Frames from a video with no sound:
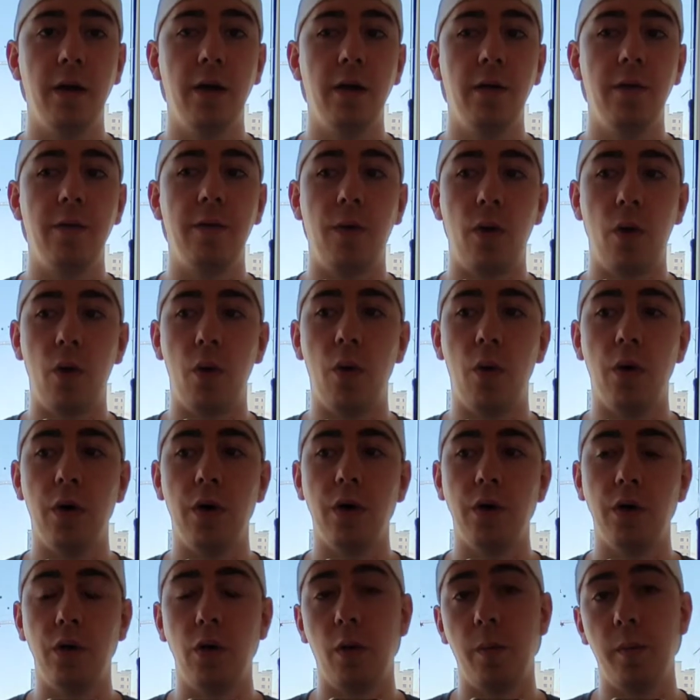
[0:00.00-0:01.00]
for
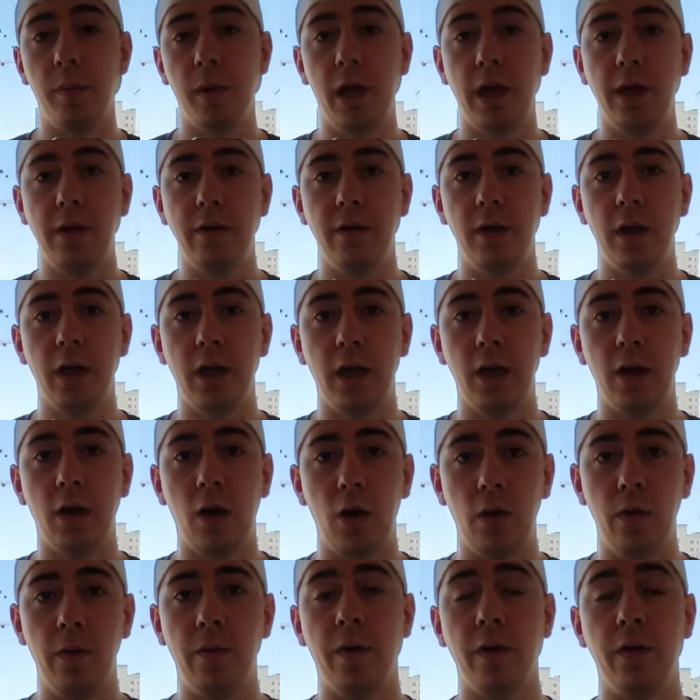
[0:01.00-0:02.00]
your plane ticket
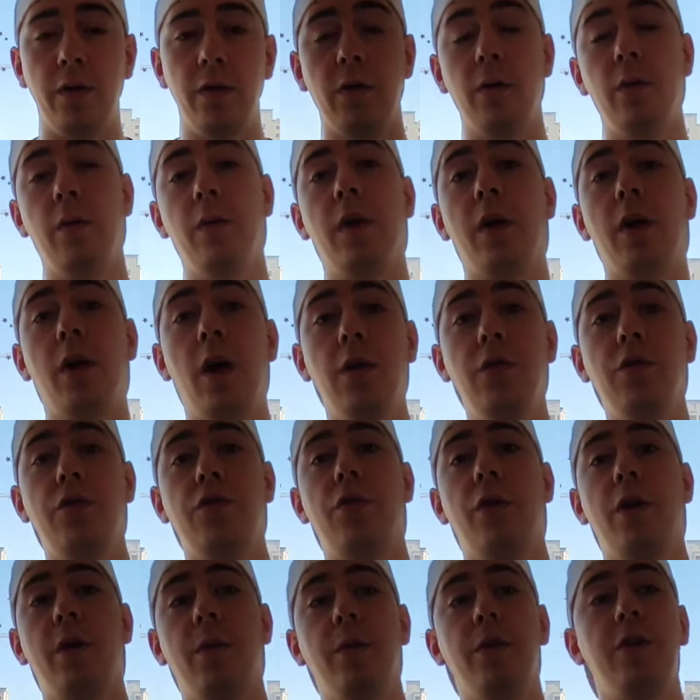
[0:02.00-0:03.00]
over to the
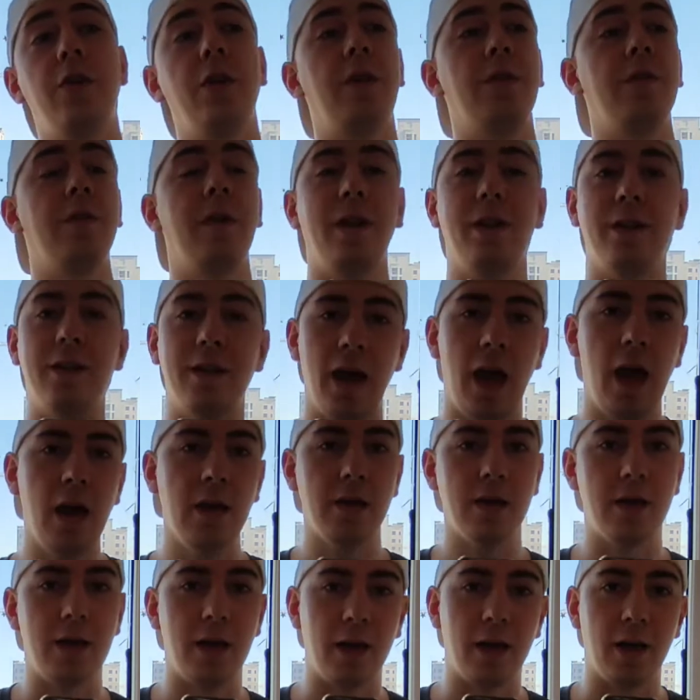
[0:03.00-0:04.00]
country, which is
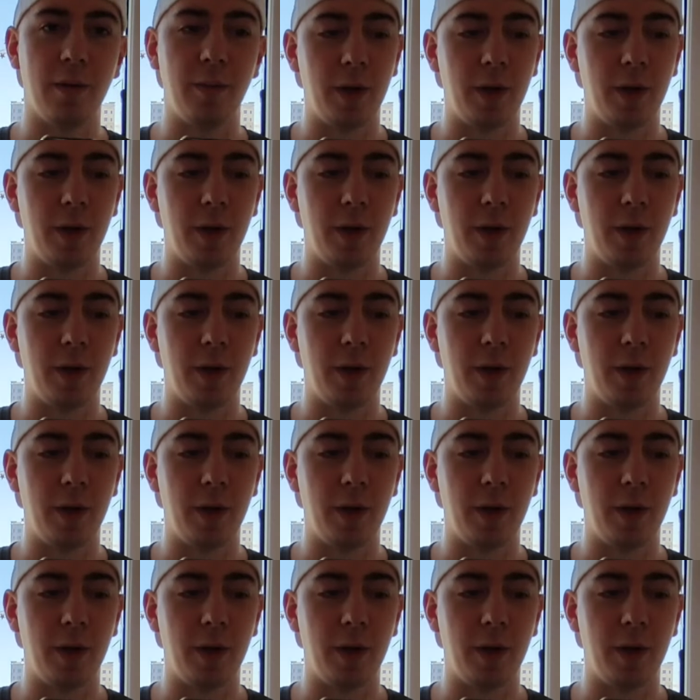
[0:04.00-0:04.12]
fantastic.